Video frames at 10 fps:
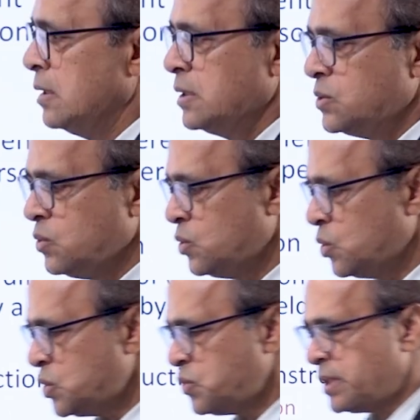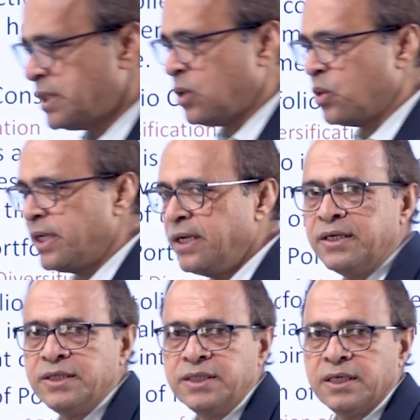So those were the
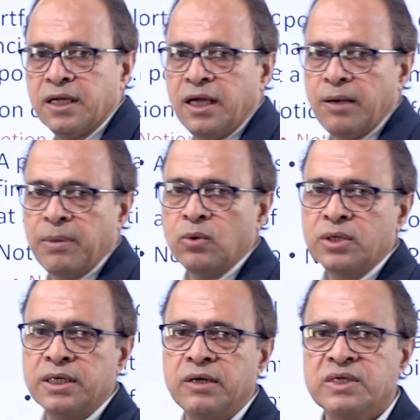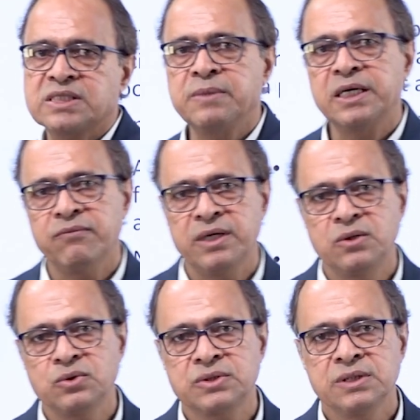orientation about investment
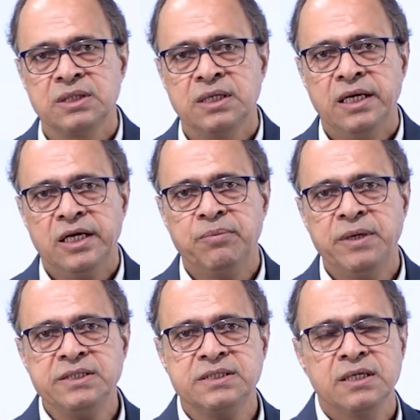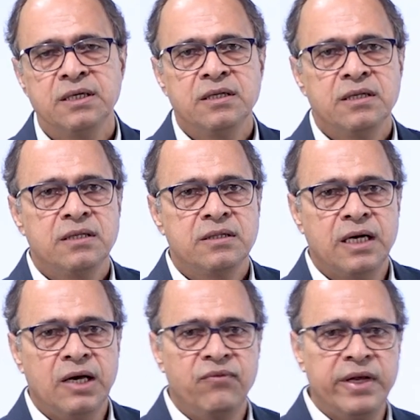avenues. It means
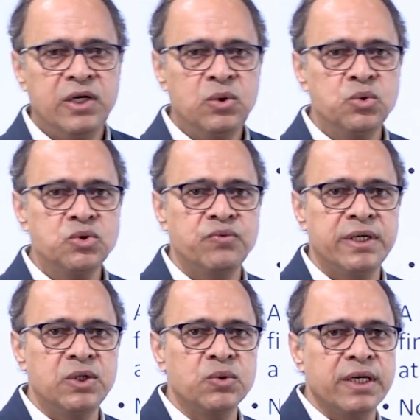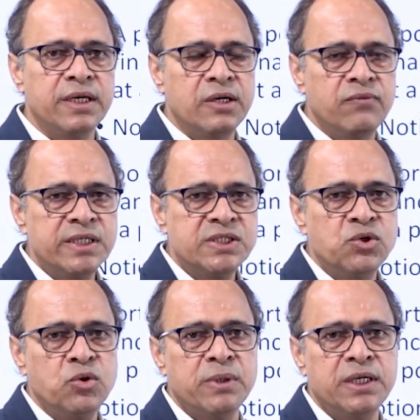the avenues where you can invest
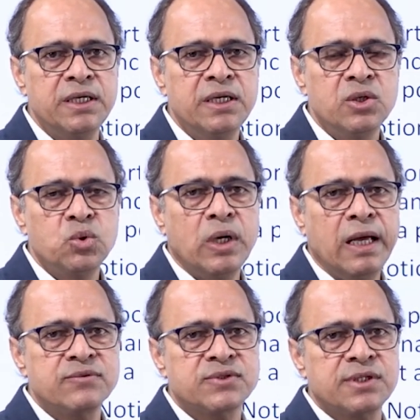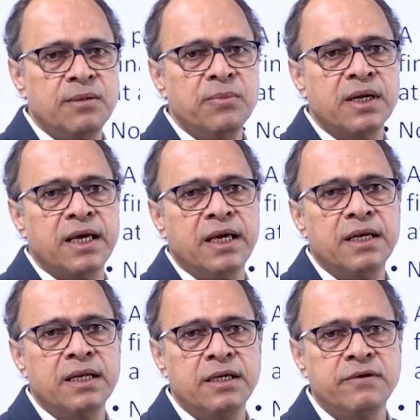your money to have some
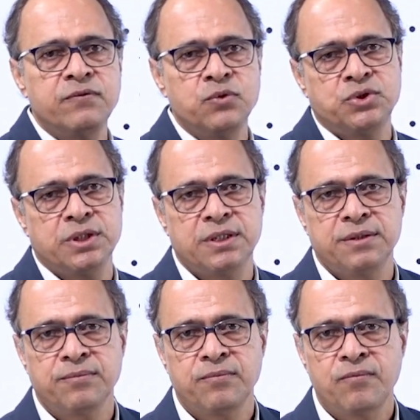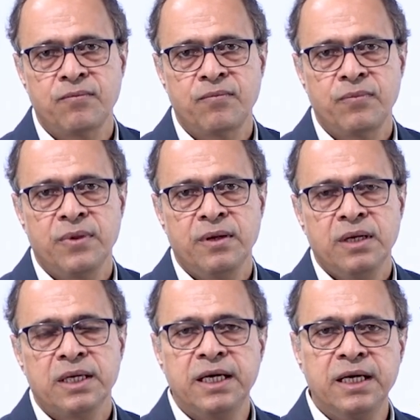gain in future.
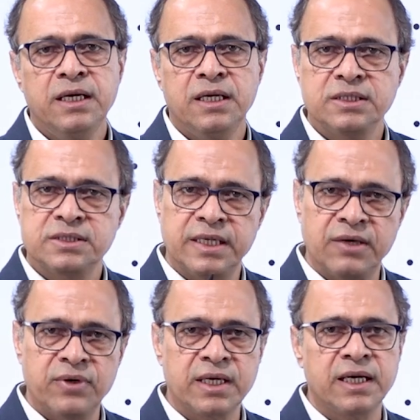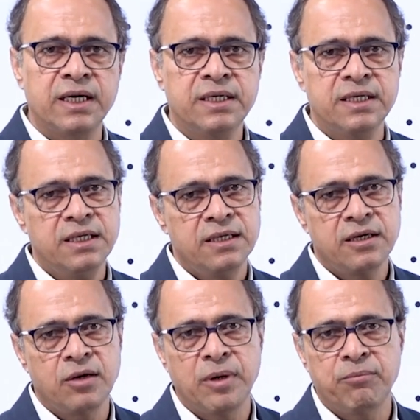Gain is never guaranteed,
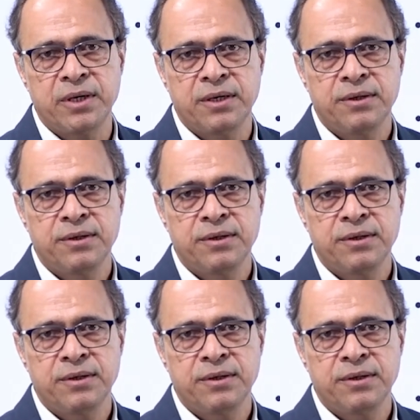remember.